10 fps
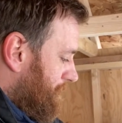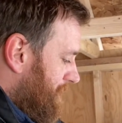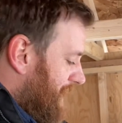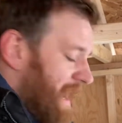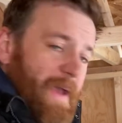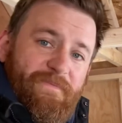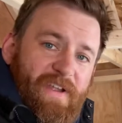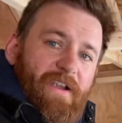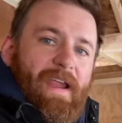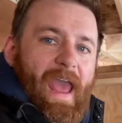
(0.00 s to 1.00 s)

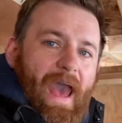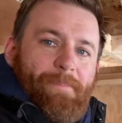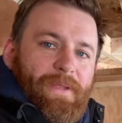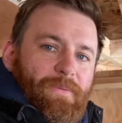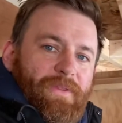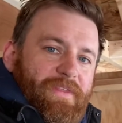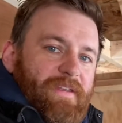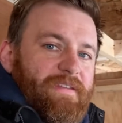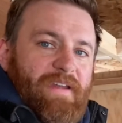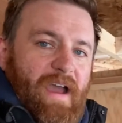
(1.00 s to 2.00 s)
very happy with the
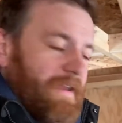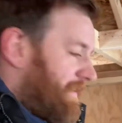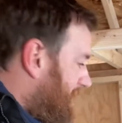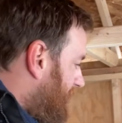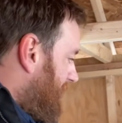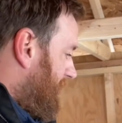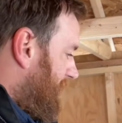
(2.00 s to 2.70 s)
design. This is,